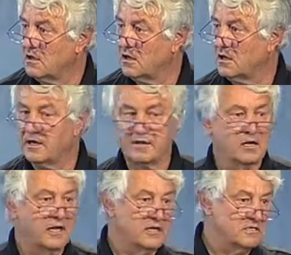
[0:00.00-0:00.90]
and the
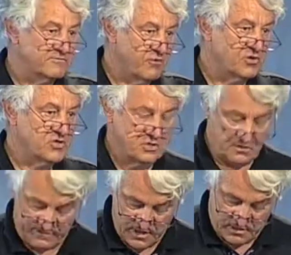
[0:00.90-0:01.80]
latest version
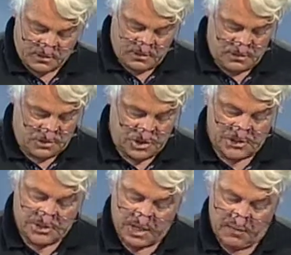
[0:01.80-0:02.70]
of that
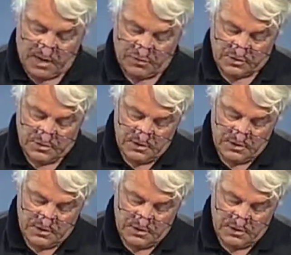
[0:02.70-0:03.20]
just came out.